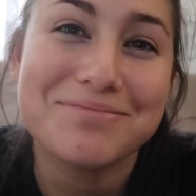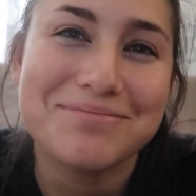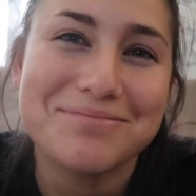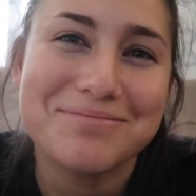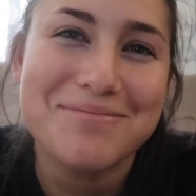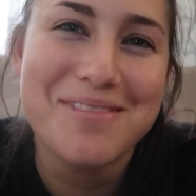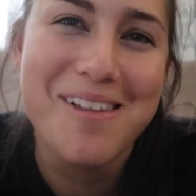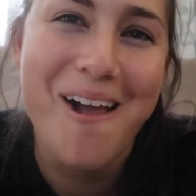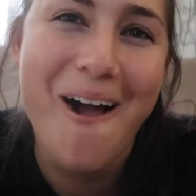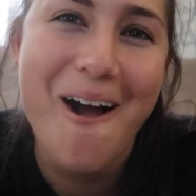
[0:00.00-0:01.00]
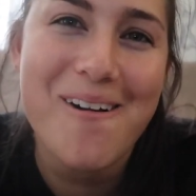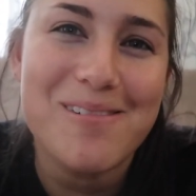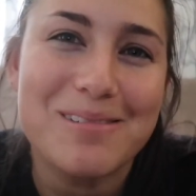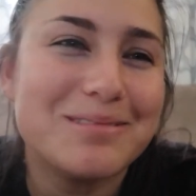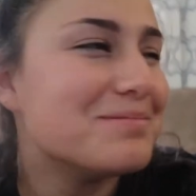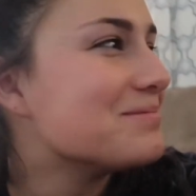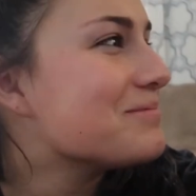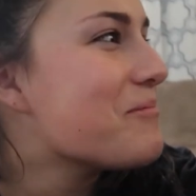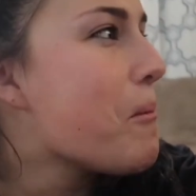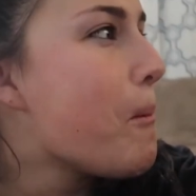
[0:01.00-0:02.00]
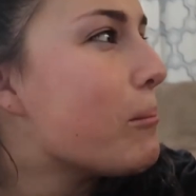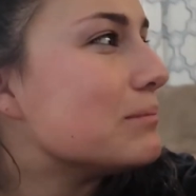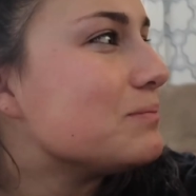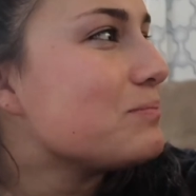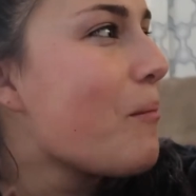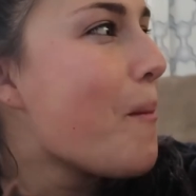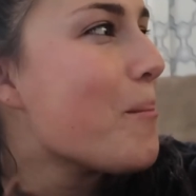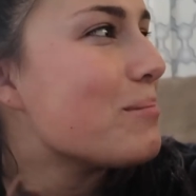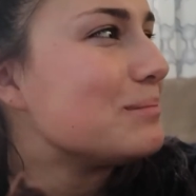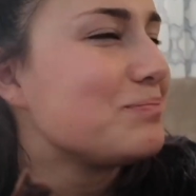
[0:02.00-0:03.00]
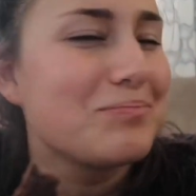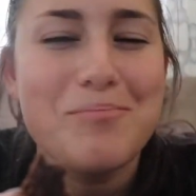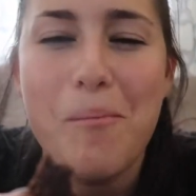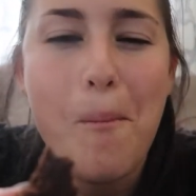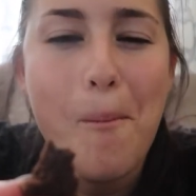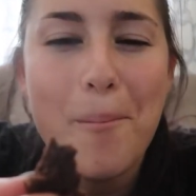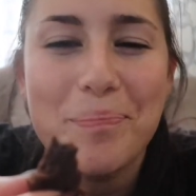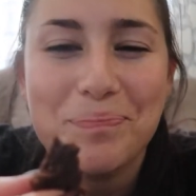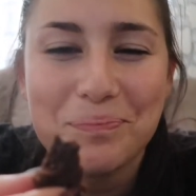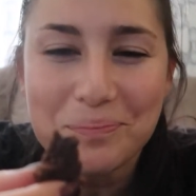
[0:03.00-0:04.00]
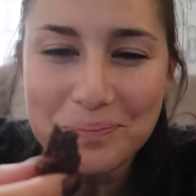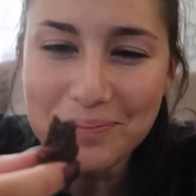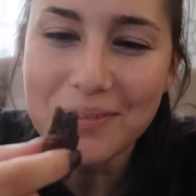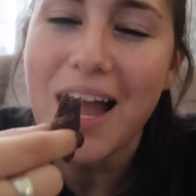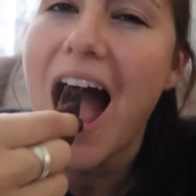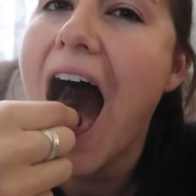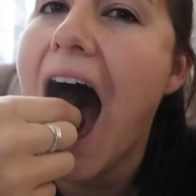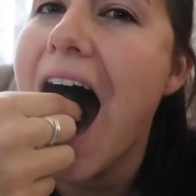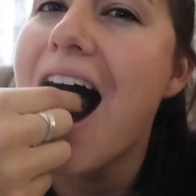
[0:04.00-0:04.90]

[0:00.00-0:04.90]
No, I'm looking at her like, don't look at me. Mm-mm. Alright, well.